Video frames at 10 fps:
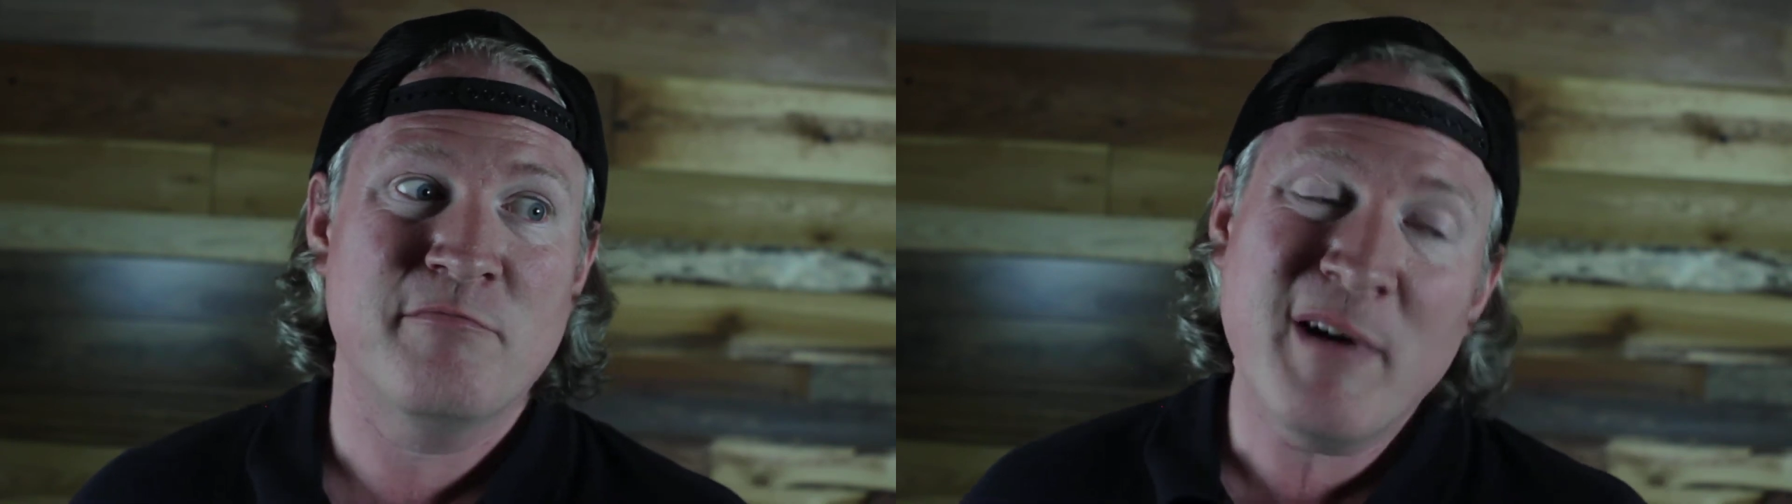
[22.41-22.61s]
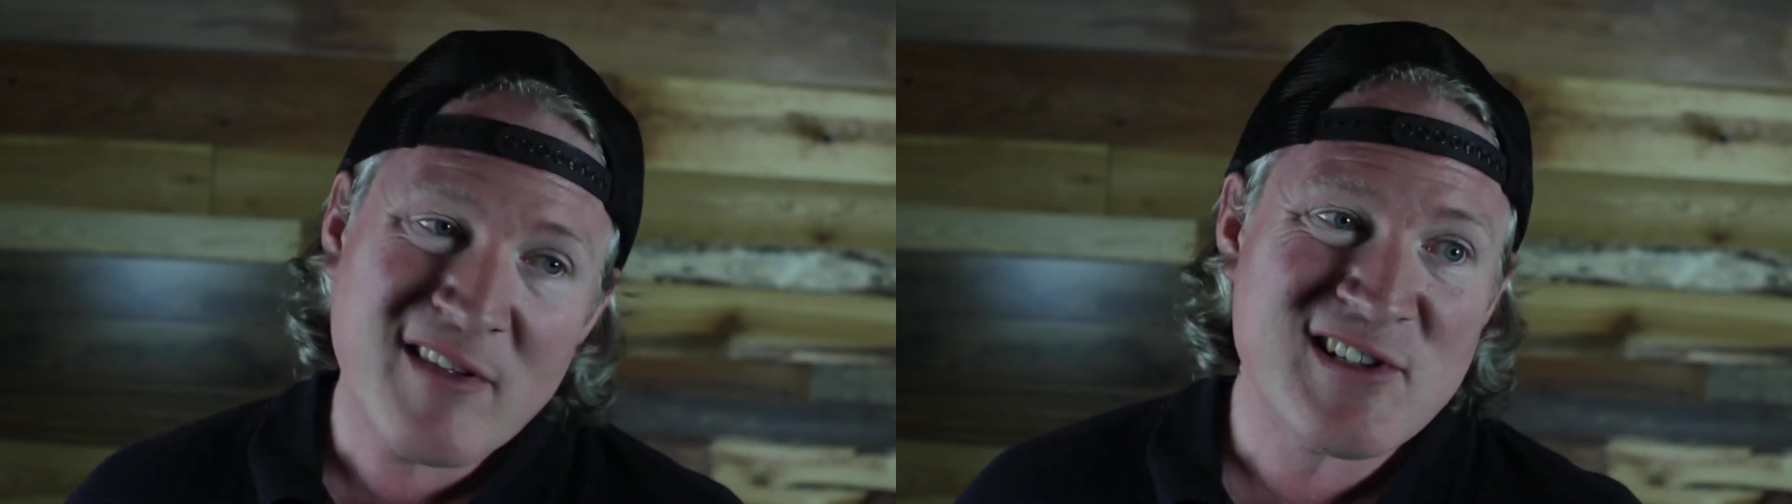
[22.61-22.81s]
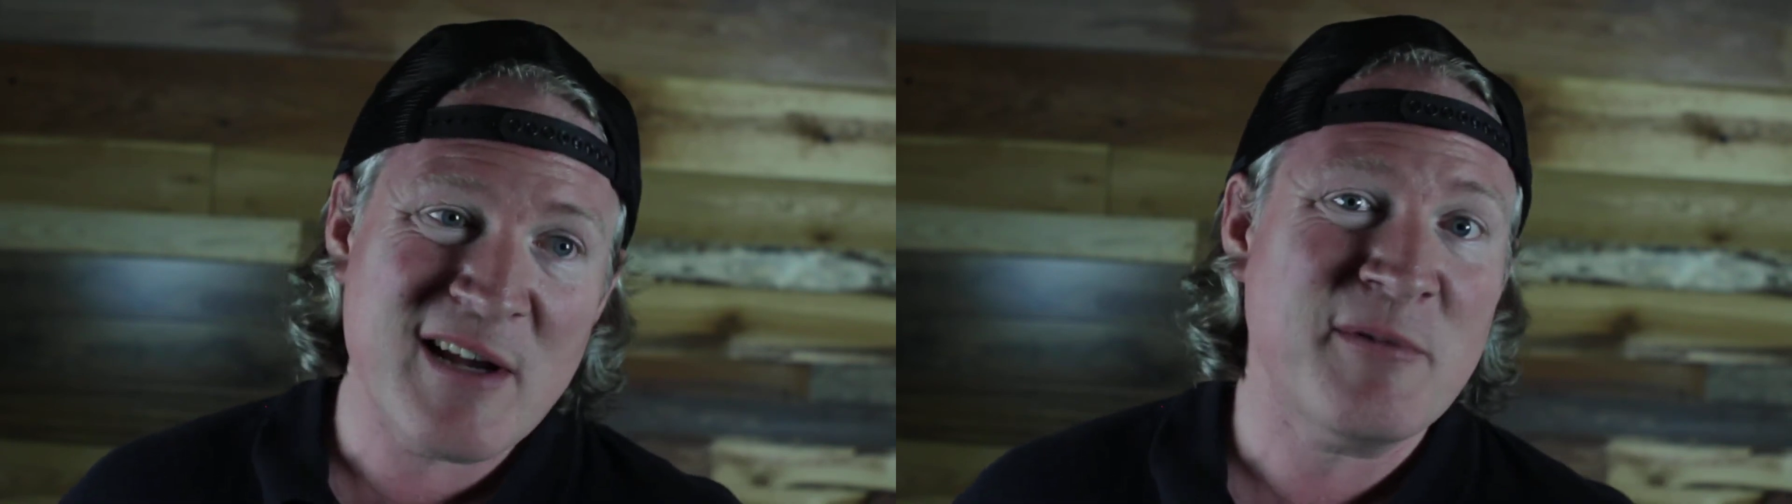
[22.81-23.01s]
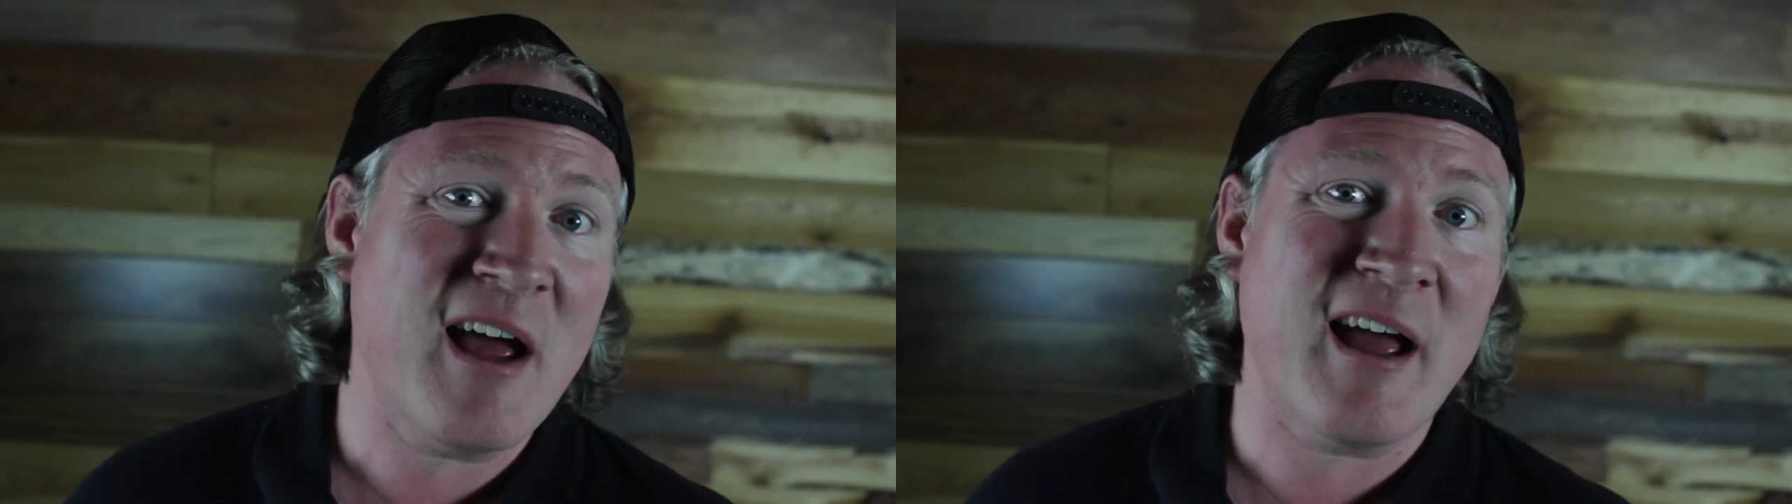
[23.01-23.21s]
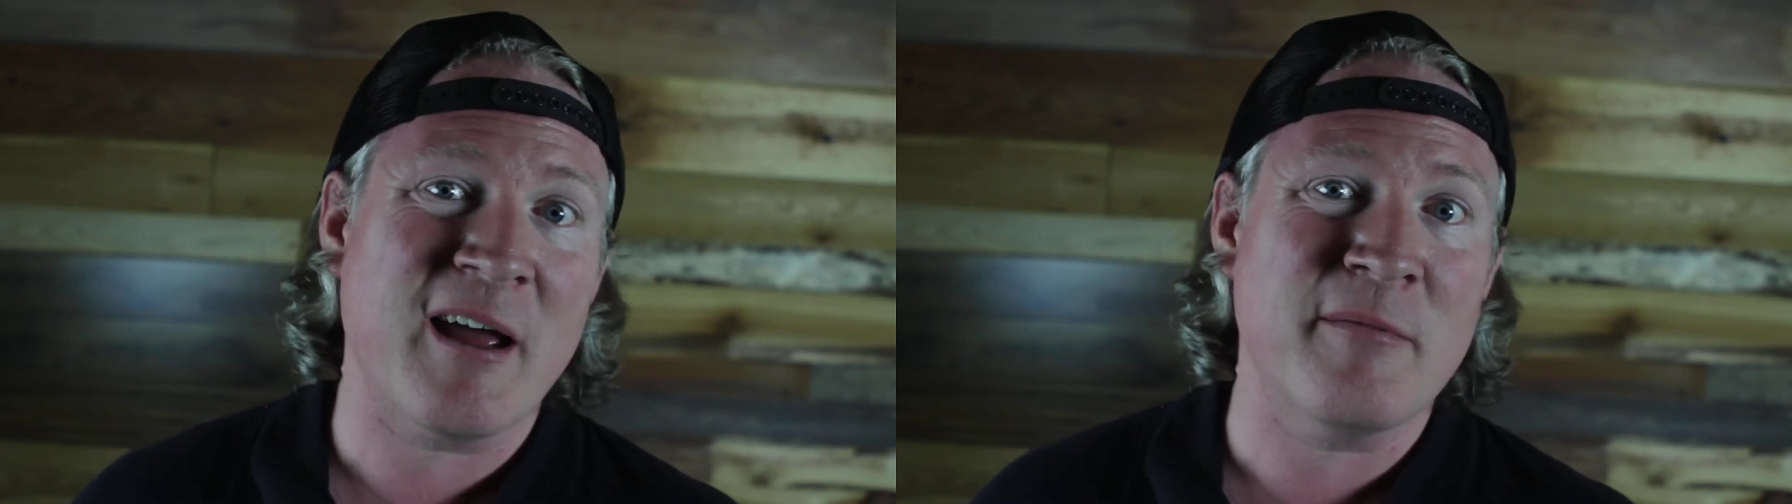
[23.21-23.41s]
But at the same
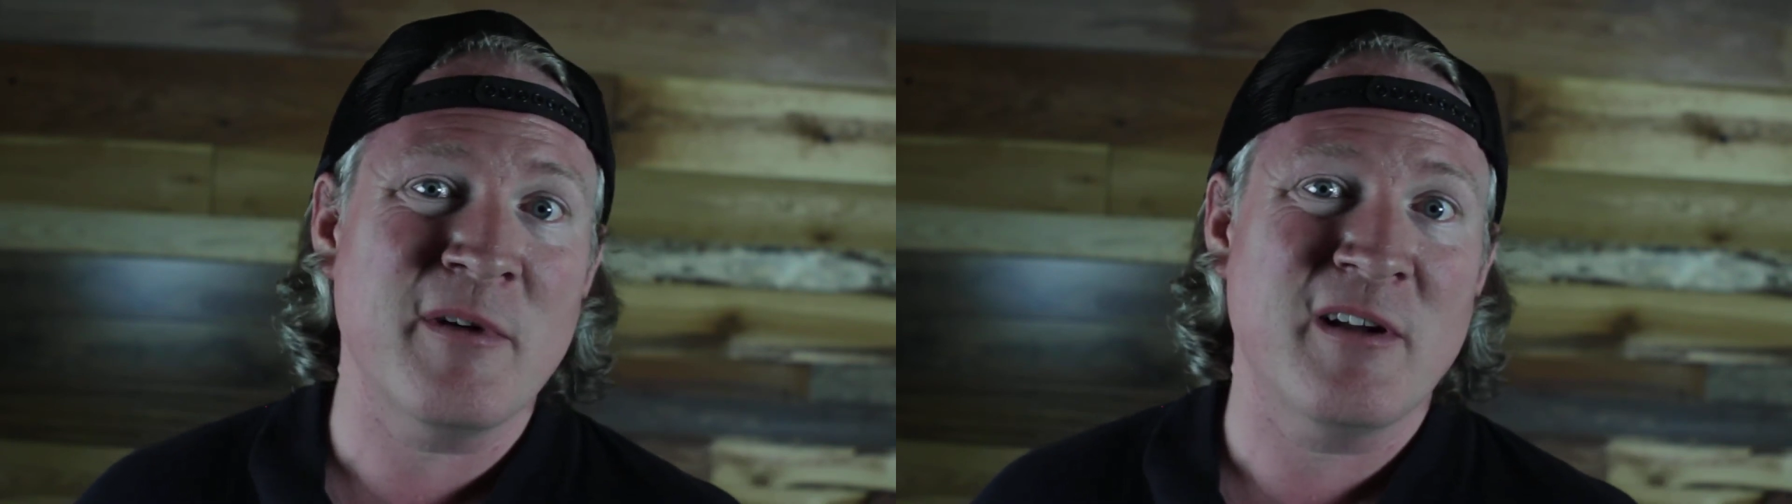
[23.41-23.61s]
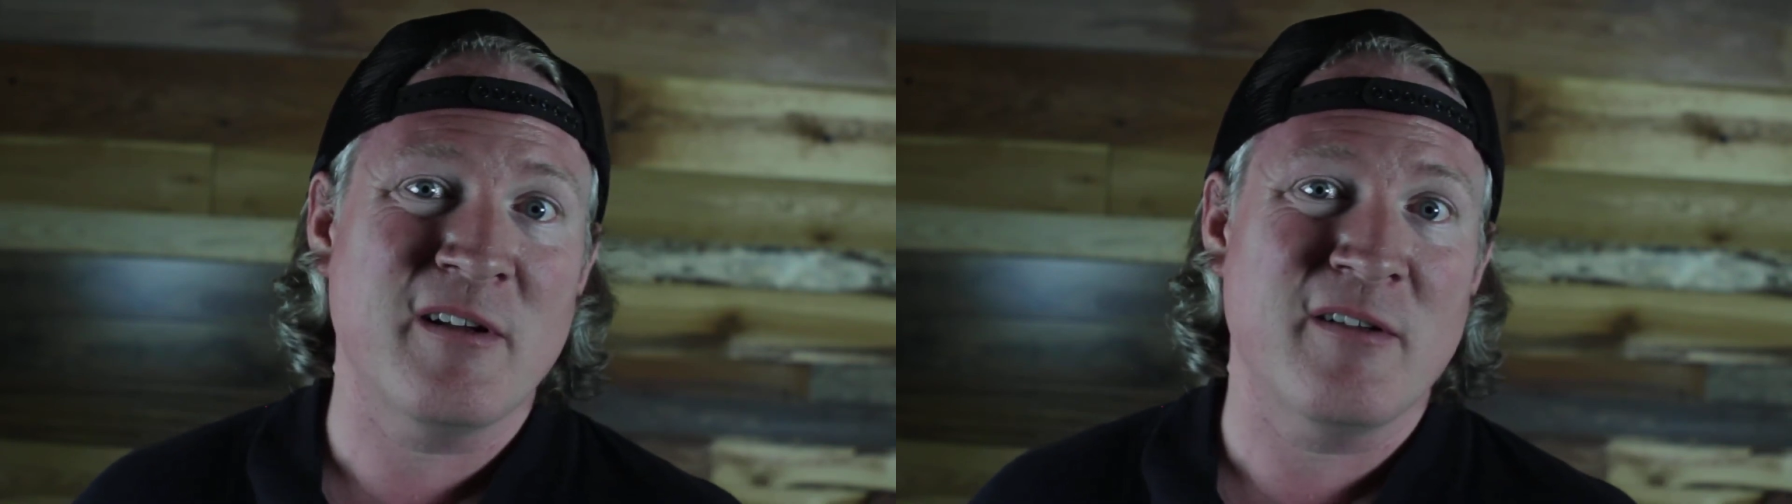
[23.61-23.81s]
time,